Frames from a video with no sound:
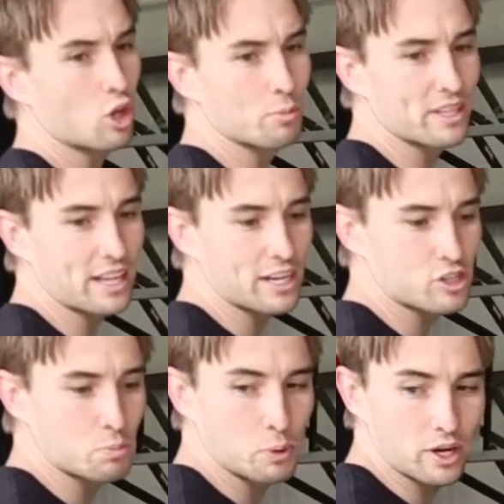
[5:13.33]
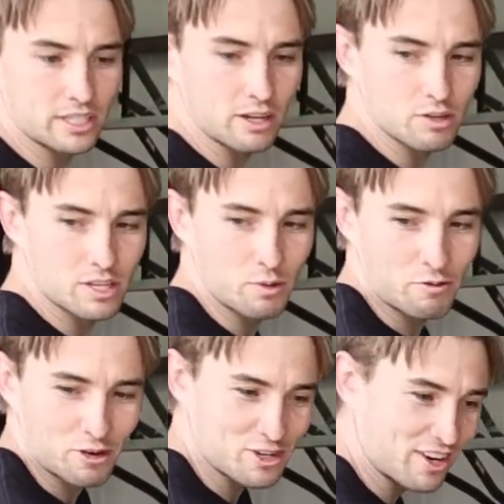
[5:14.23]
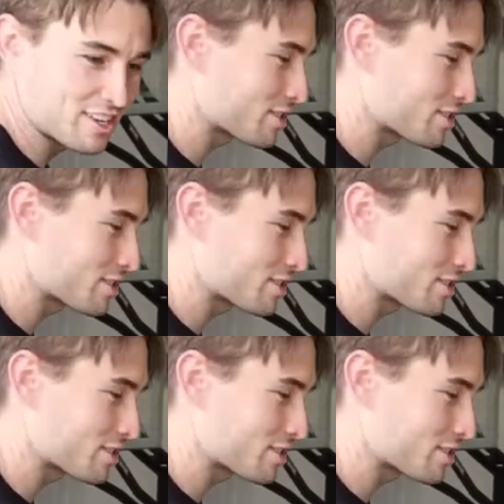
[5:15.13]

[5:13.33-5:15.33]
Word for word: told me that I should put potatoes in the refrigerator.